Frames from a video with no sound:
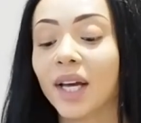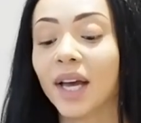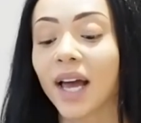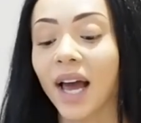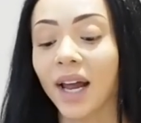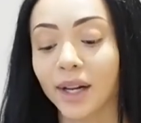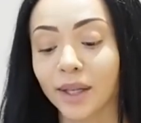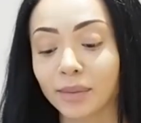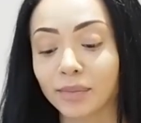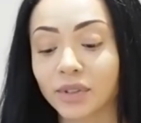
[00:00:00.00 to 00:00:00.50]

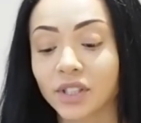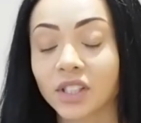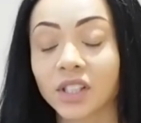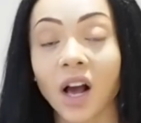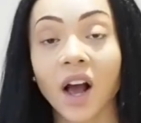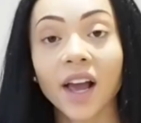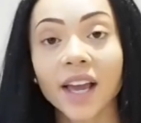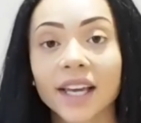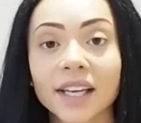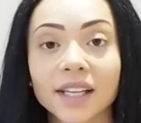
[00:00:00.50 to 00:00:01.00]
And I'm
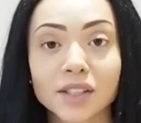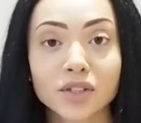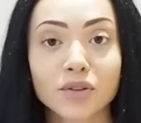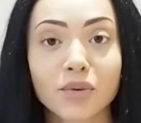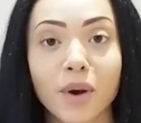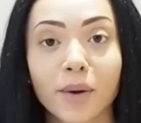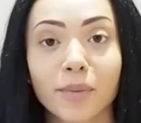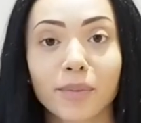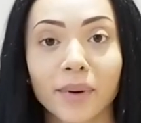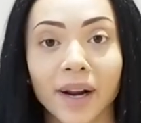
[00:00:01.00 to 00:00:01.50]
dying to
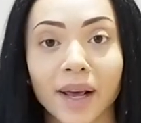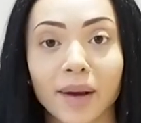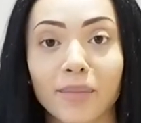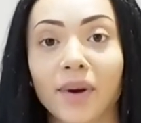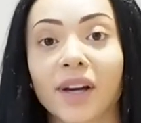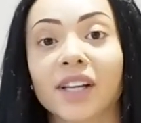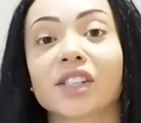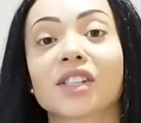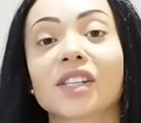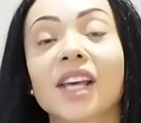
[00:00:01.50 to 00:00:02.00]
open it,
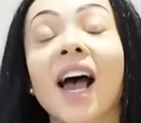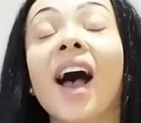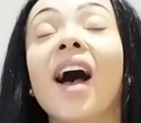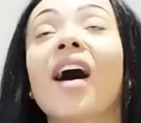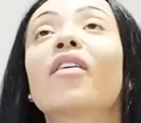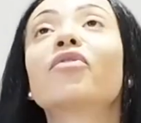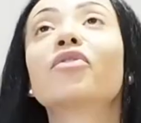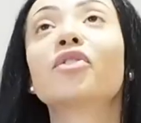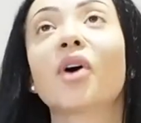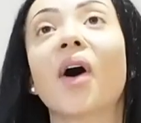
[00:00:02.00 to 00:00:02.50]
but I just
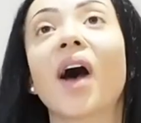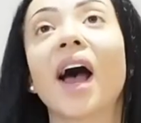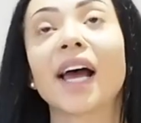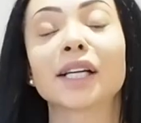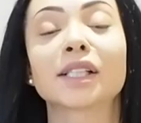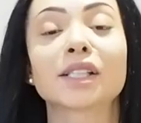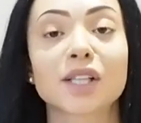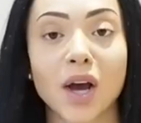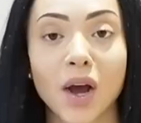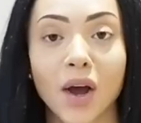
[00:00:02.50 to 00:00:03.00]
have not
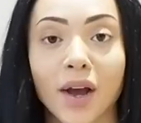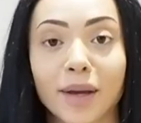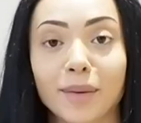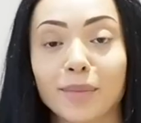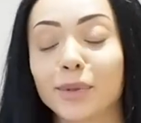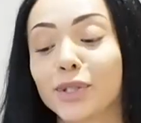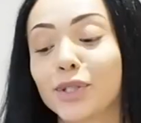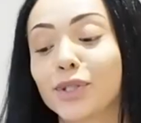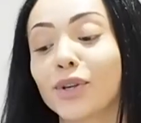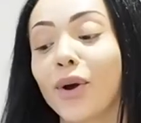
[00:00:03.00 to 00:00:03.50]
had
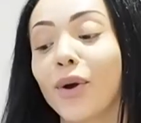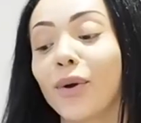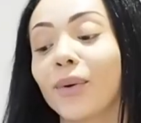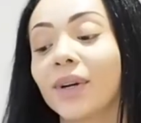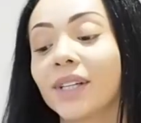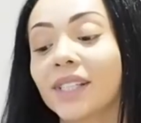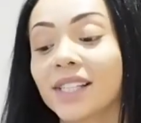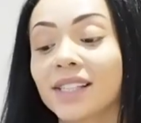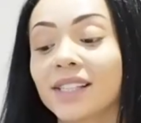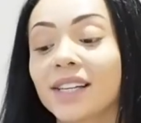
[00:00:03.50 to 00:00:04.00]
time.
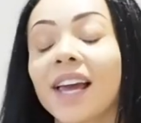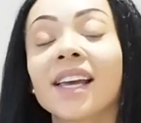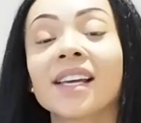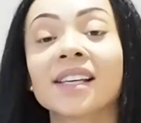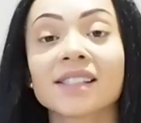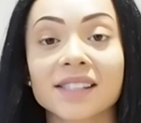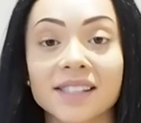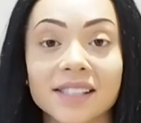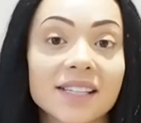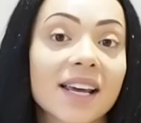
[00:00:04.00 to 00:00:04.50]
So today
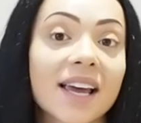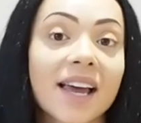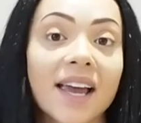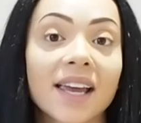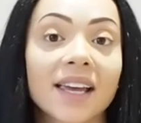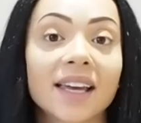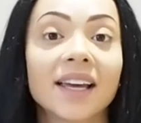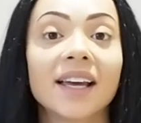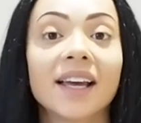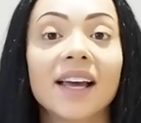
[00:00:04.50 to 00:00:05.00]
is the
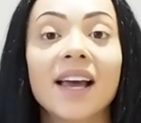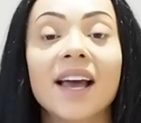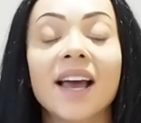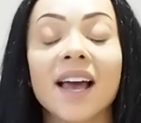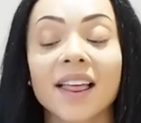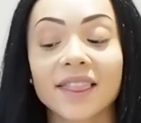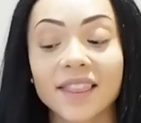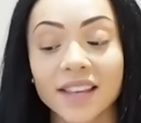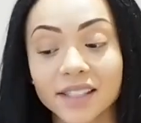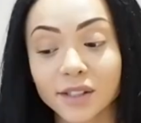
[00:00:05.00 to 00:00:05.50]
day,
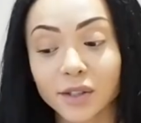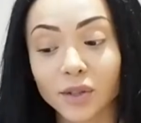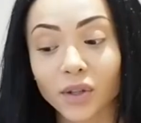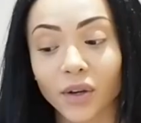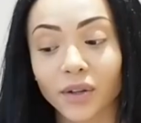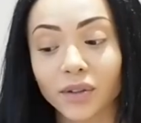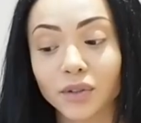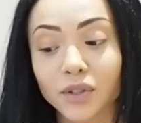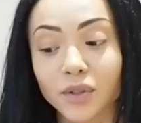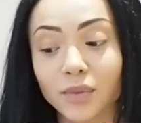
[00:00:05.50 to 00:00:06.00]
and this is
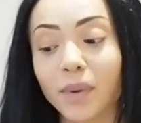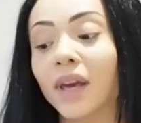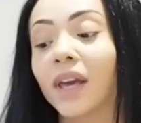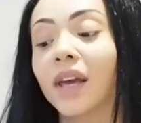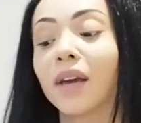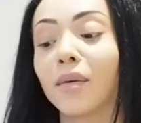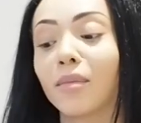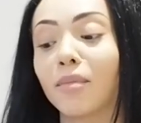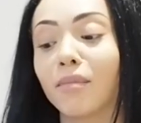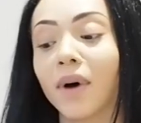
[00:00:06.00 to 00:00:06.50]
going to
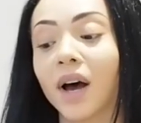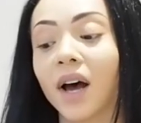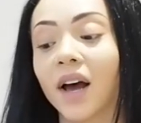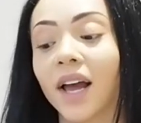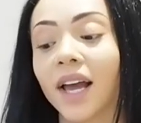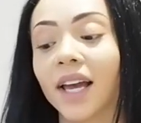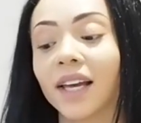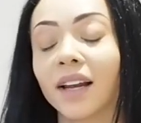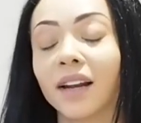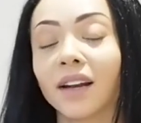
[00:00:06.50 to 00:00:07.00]
be
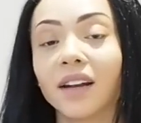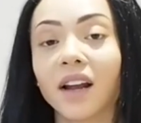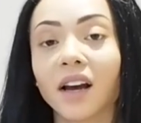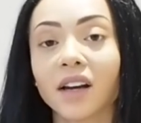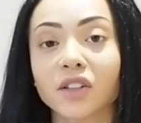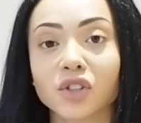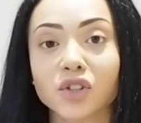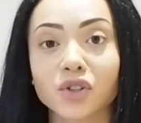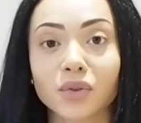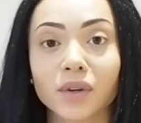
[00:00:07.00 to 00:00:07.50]
my
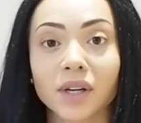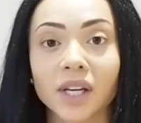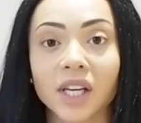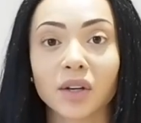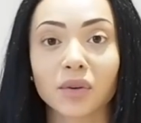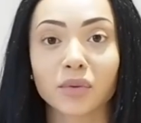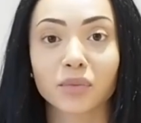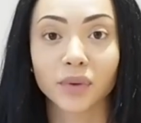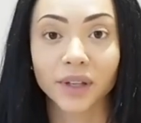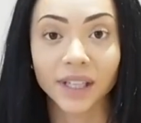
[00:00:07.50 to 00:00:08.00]

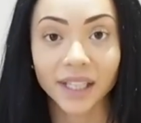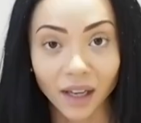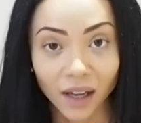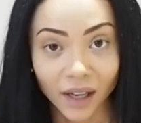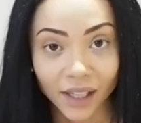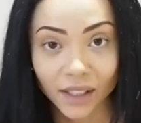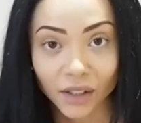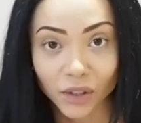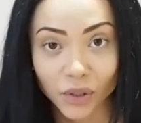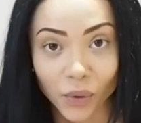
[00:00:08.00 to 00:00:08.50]
luxury
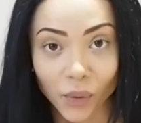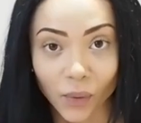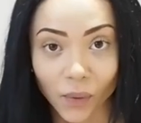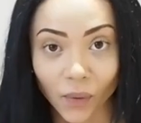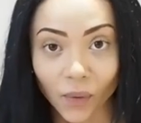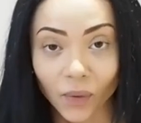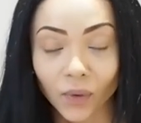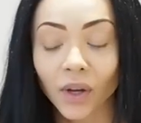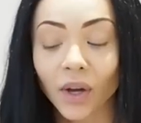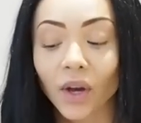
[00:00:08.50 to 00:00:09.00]
Reliked
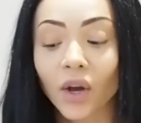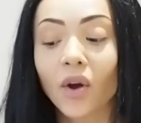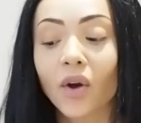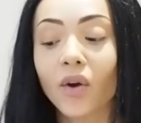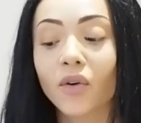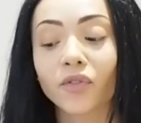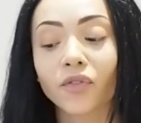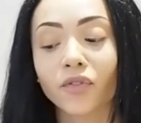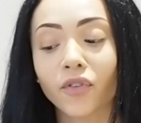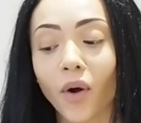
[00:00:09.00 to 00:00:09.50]
haul
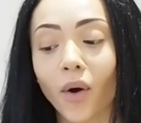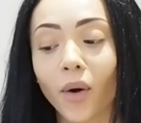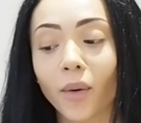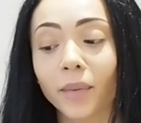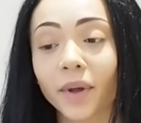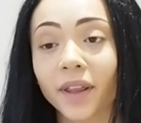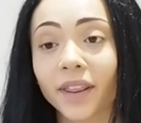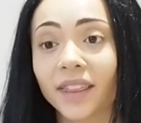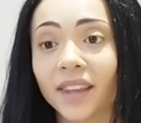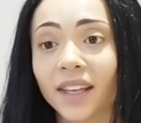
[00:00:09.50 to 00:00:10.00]

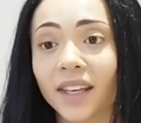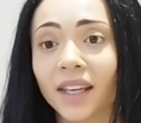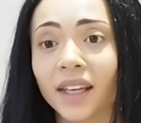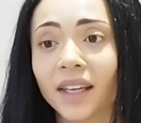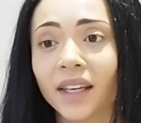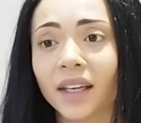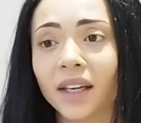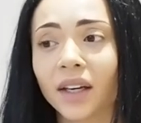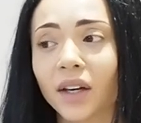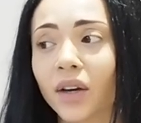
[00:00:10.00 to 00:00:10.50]
from
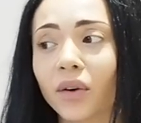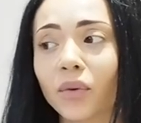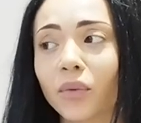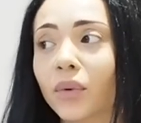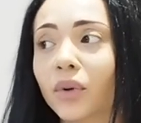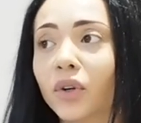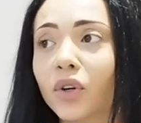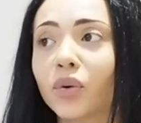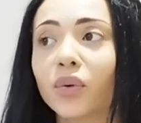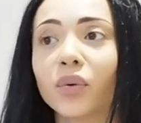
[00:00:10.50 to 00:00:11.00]
the
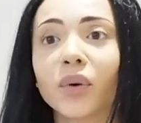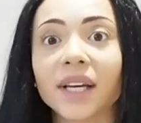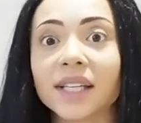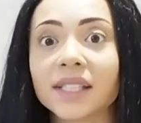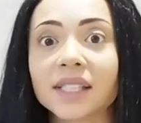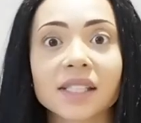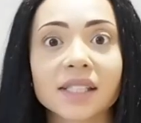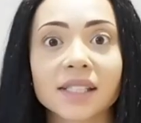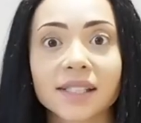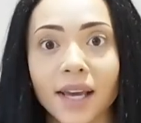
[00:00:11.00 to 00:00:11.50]

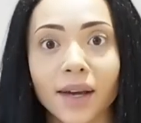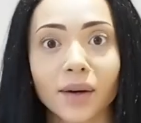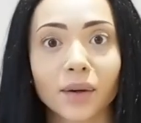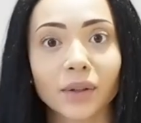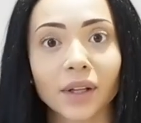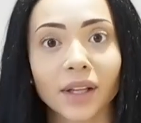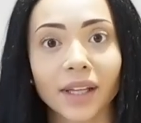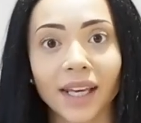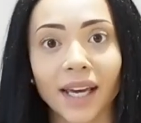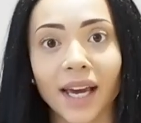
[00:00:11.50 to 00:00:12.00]
crazy sale
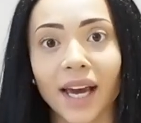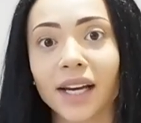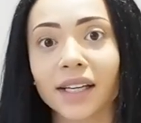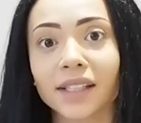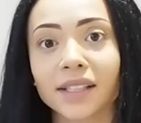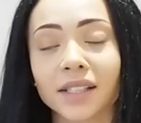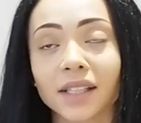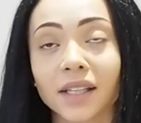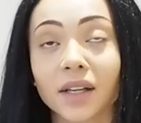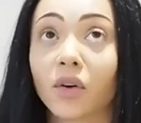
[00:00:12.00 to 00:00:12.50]
that they
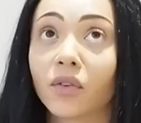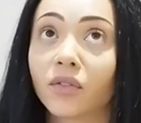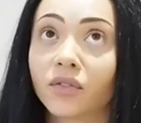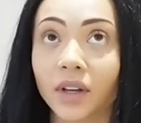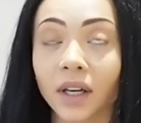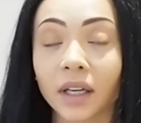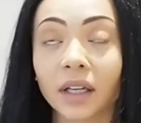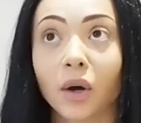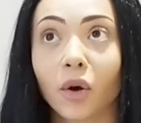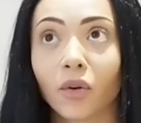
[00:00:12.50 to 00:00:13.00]
had of
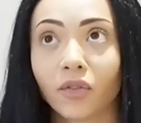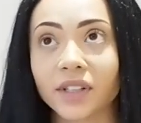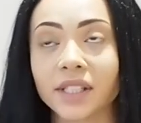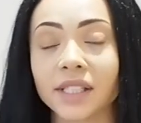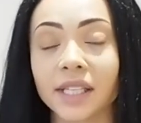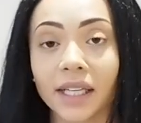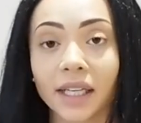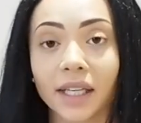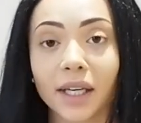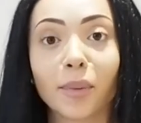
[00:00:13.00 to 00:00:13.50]

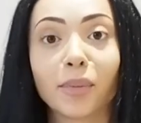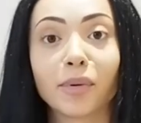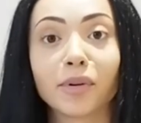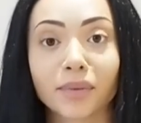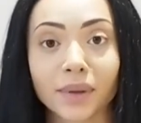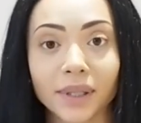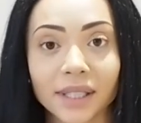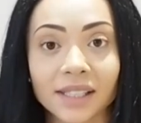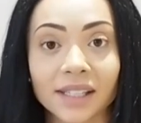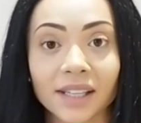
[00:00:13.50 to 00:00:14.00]
obviously a couple of
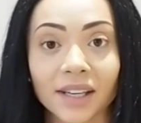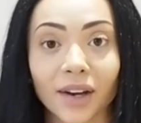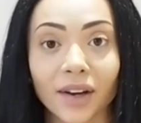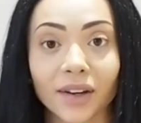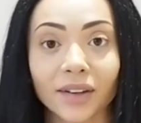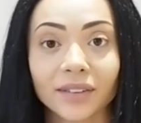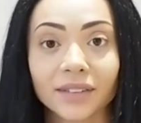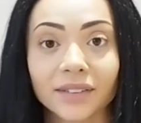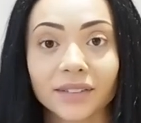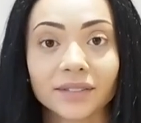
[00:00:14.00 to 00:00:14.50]
weeks
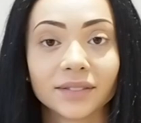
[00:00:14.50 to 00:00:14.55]
ago.